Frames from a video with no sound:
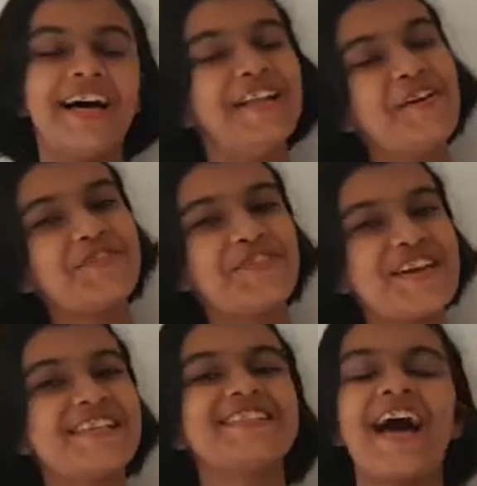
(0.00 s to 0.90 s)
Hello
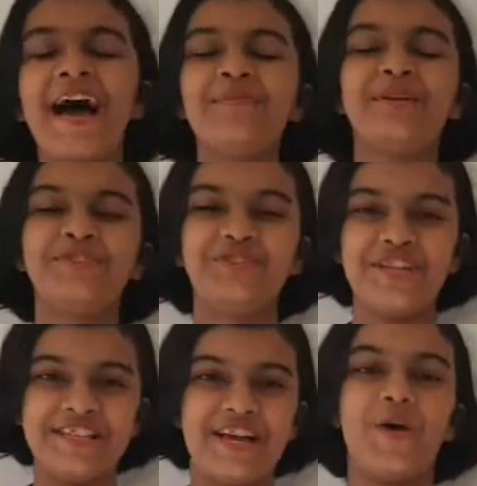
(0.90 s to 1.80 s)
friends, I'm
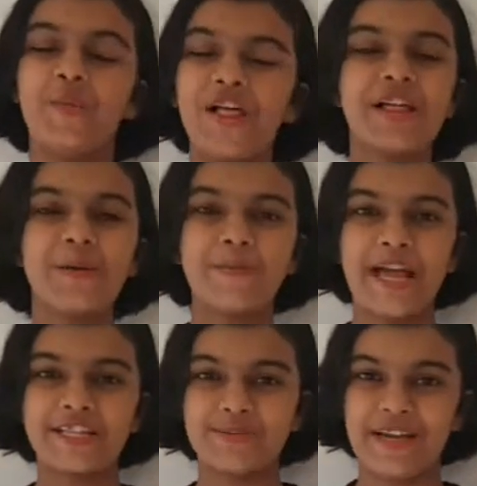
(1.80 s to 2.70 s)
Adreja. Welcome
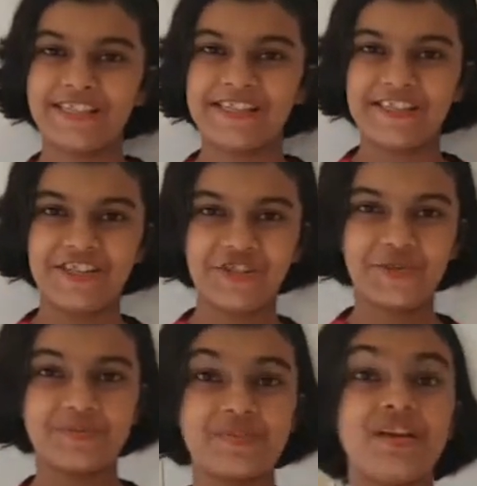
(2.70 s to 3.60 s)
back to my study
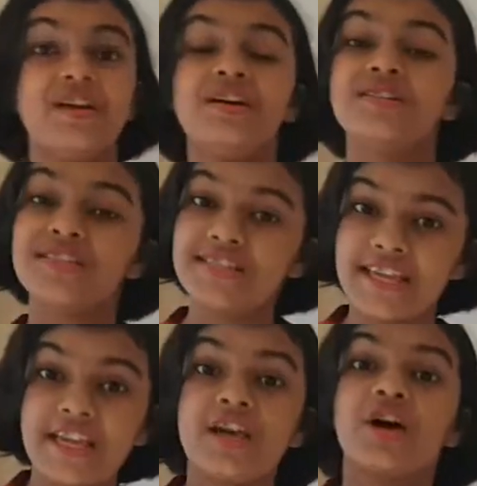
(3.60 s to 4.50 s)
room.
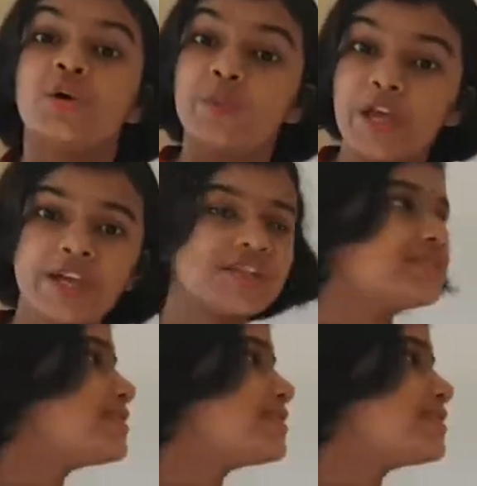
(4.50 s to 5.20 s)
Today, we are going to